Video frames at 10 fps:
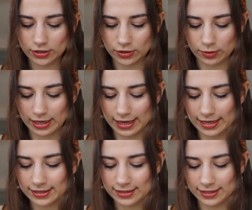so
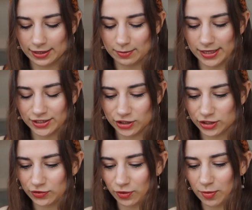let's see the messages
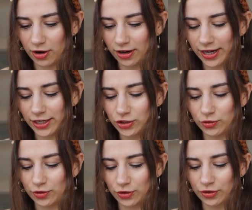from
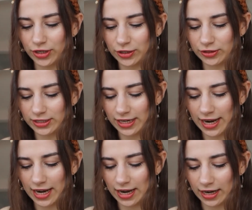Archangel Uriel
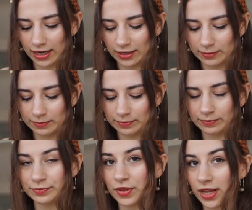today.
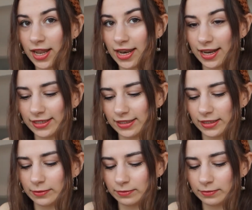Let's see.